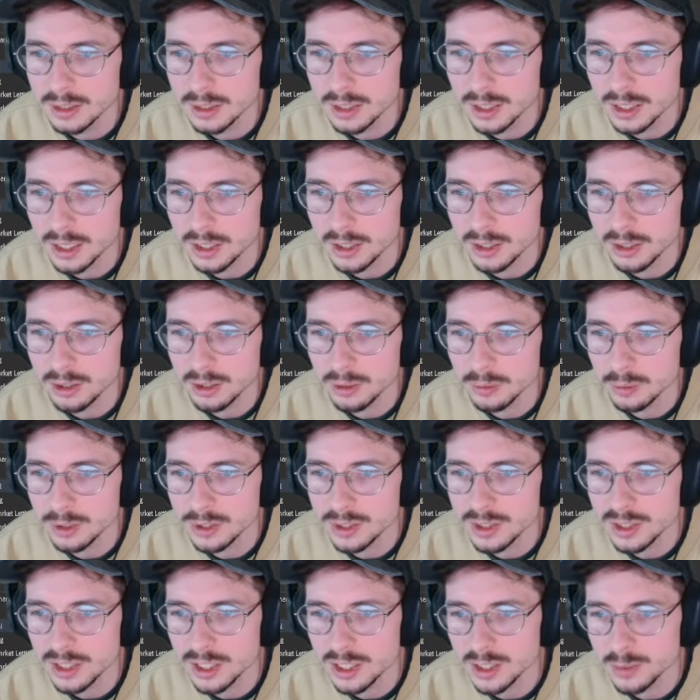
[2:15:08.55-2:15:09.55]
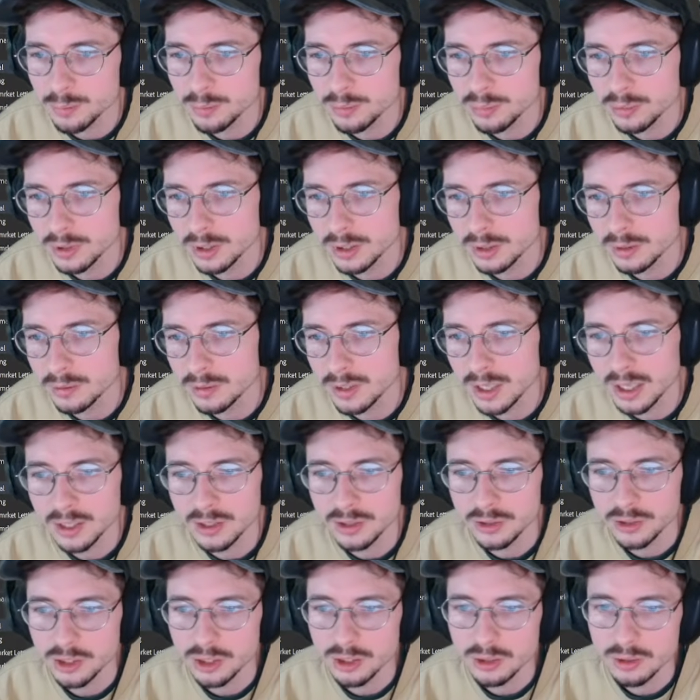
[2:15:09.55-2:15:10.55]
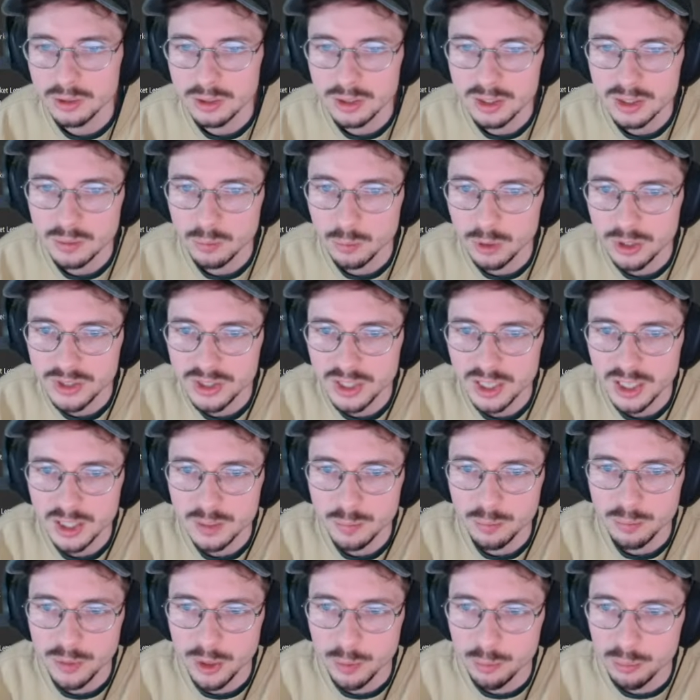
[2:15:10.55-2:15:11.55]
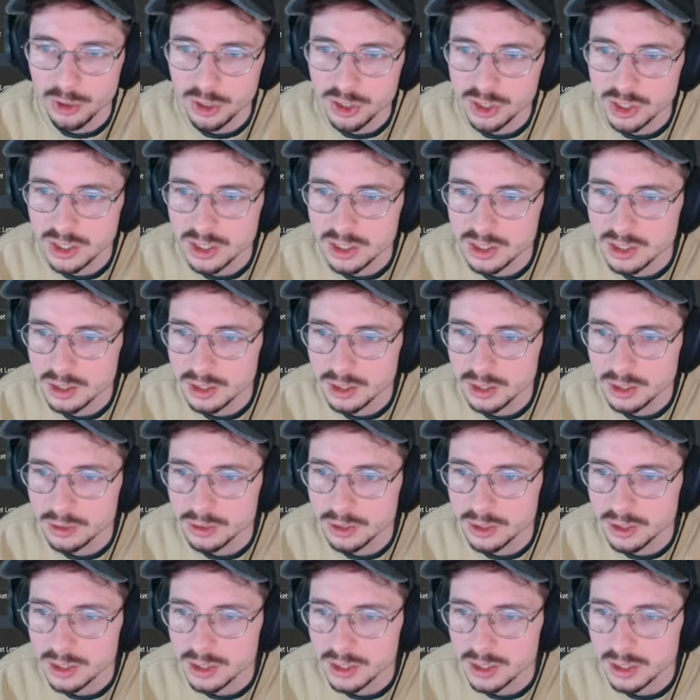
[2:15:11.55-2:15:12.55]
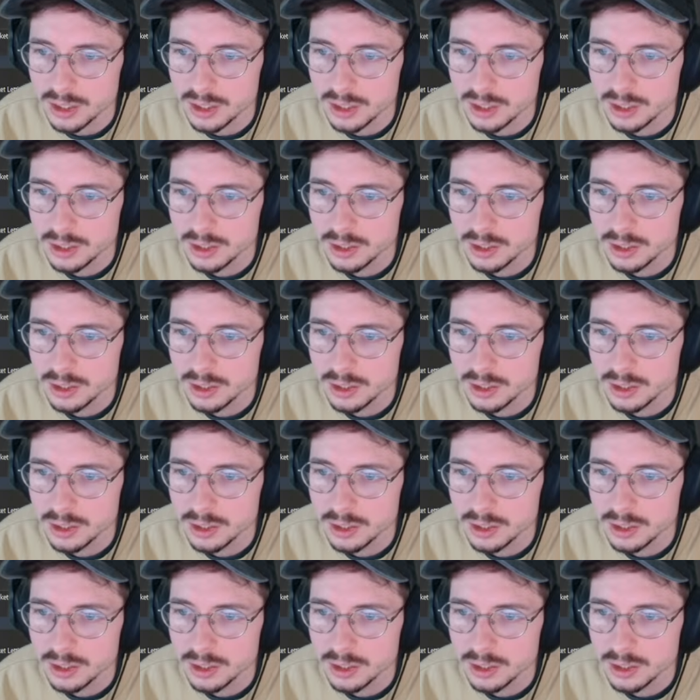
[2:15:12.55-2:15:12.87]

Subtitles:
I don't know what size that'll do. What size the brush is, I was going to say.